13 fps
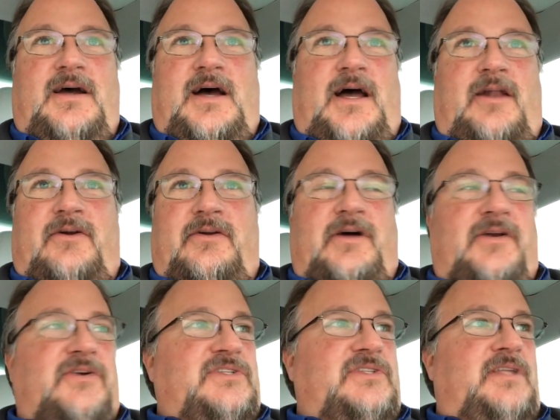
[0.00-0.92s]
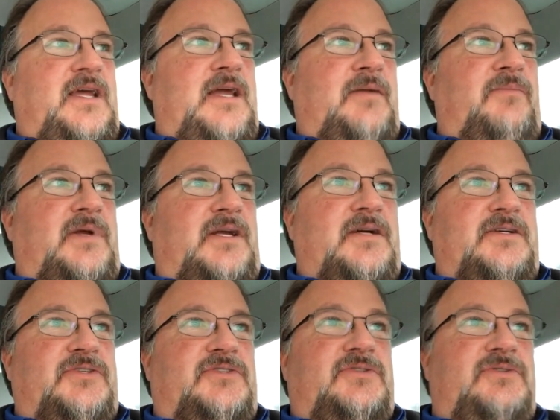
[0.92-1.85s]
I don't understand
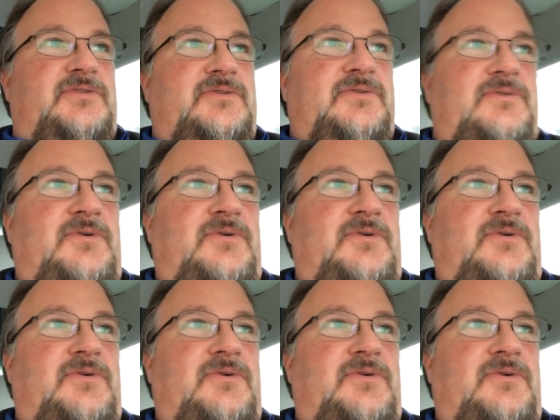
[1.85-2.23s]
because